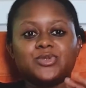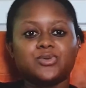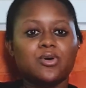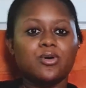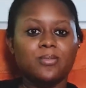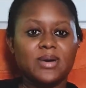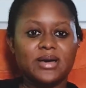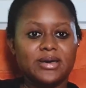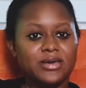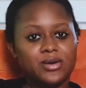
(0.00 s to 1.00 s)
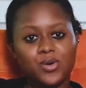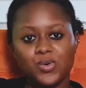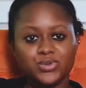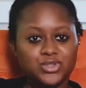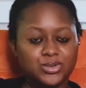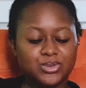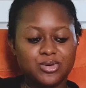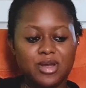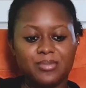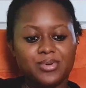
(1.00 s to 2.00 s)
to all my old
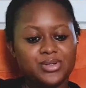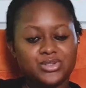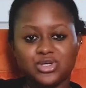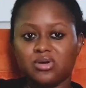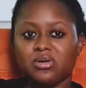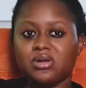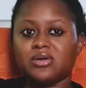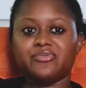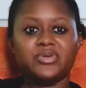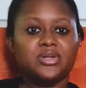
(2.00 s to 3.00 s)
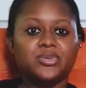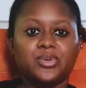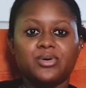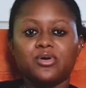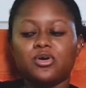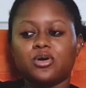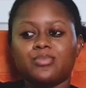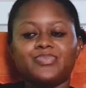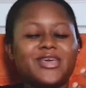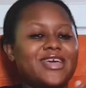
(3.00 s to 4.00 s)
subscribers, y'all are really
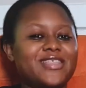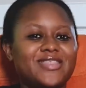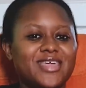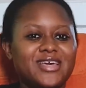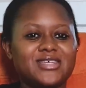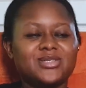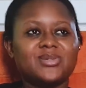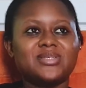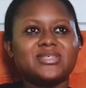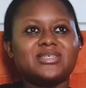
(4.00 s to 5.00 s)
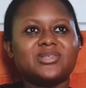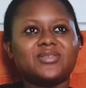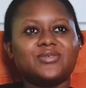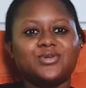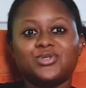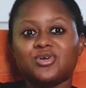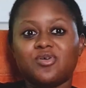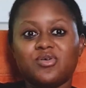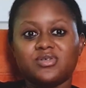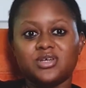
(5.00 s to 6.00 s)
welcome. Thanks. So this is not the
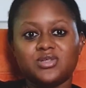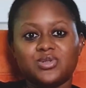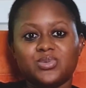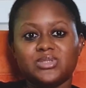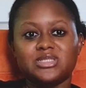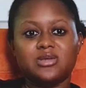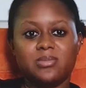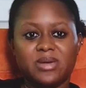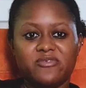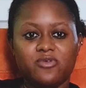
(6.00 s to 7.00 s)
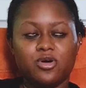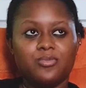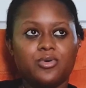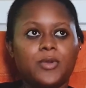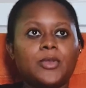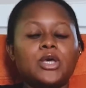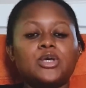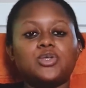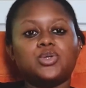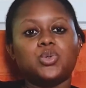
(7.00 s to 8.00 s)
usual content you would see on my blog, but
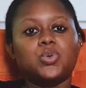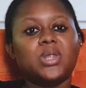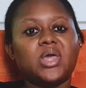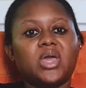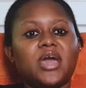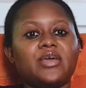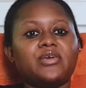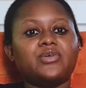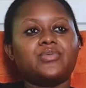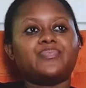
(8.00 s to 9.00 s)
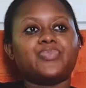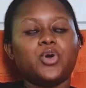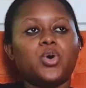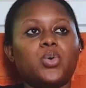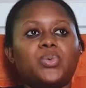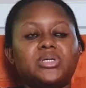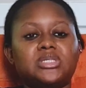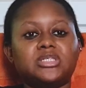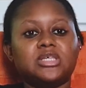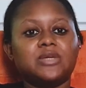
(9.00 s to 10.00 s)
like I
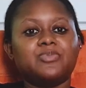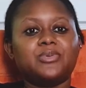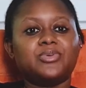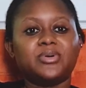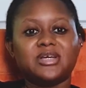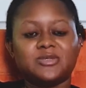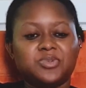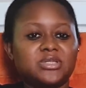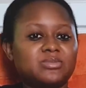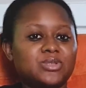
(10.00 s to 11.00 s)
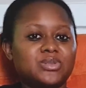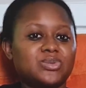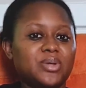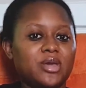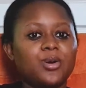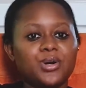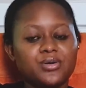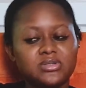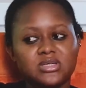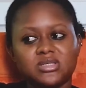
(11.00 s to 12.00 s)
always say, people are expecting me to do a whole
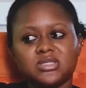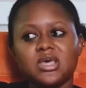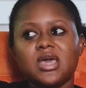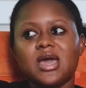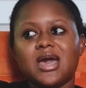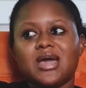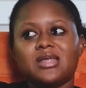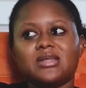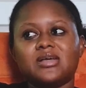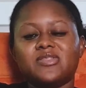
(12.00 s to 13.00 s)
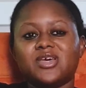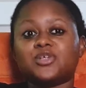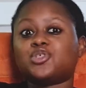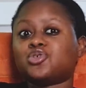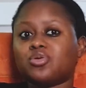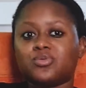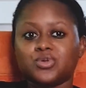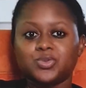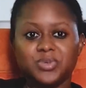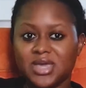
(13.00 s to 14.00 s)
content, and there's
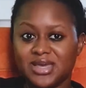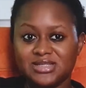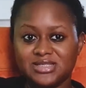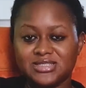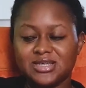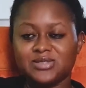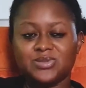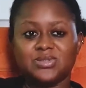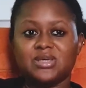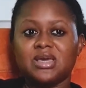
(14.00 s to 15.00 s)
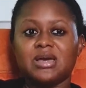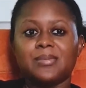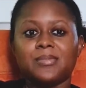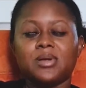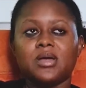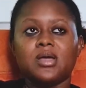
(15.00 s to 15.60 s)
struggles behind it, and today I'm